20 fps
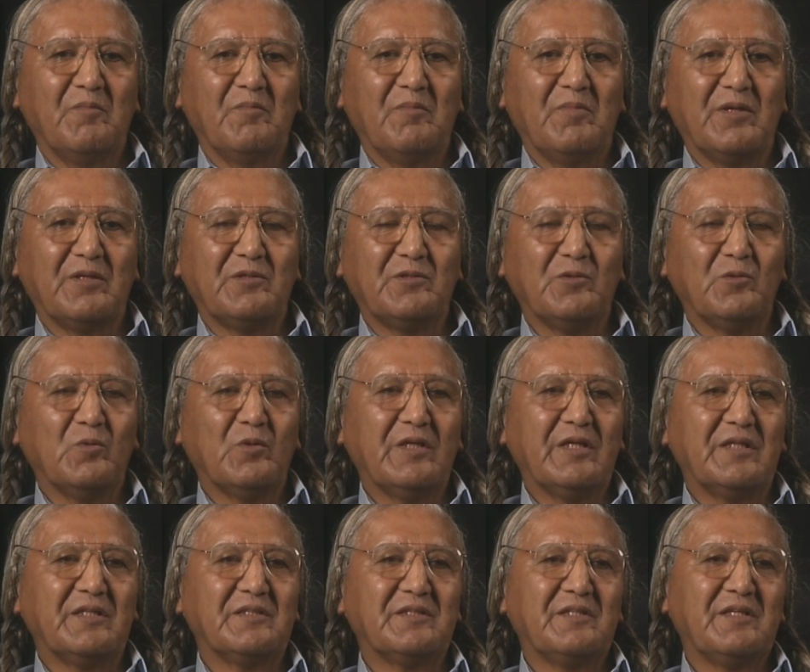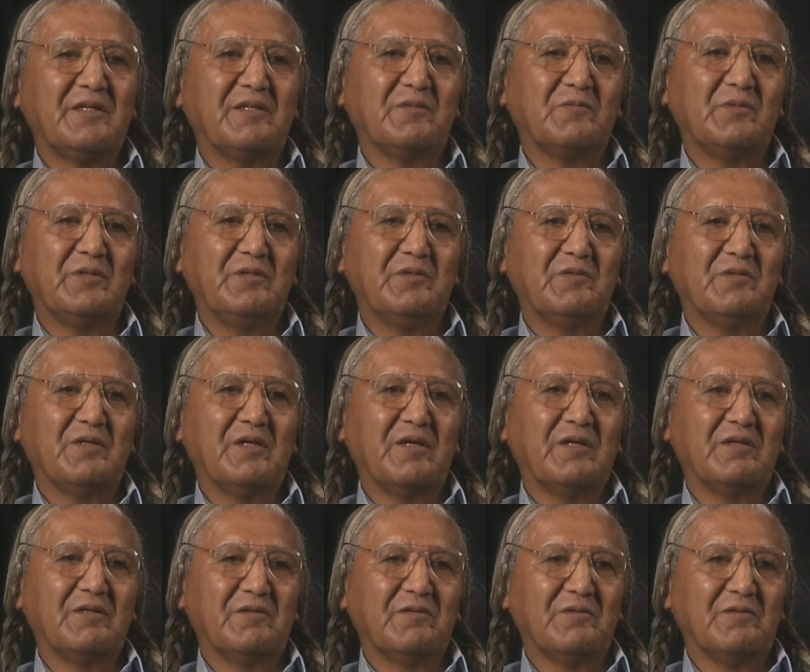but to what extent we do
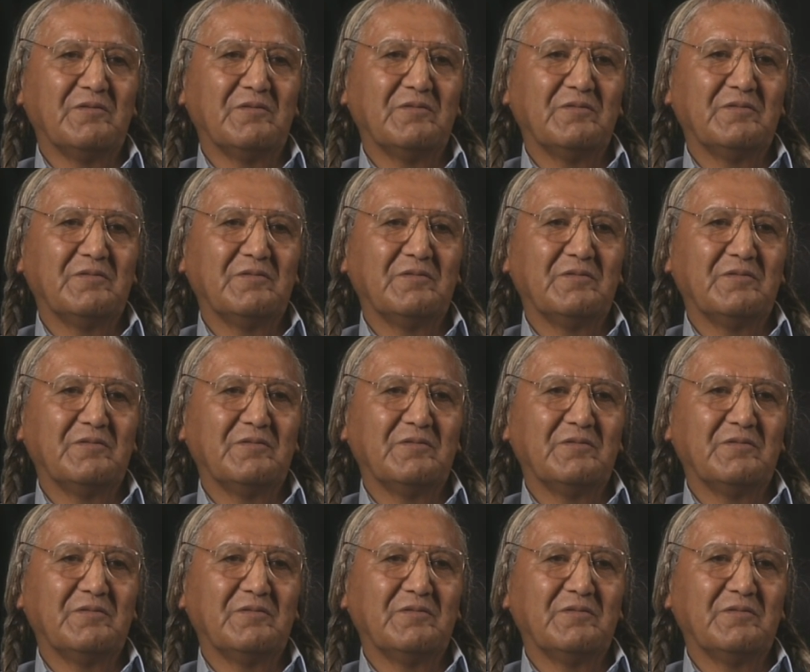not know.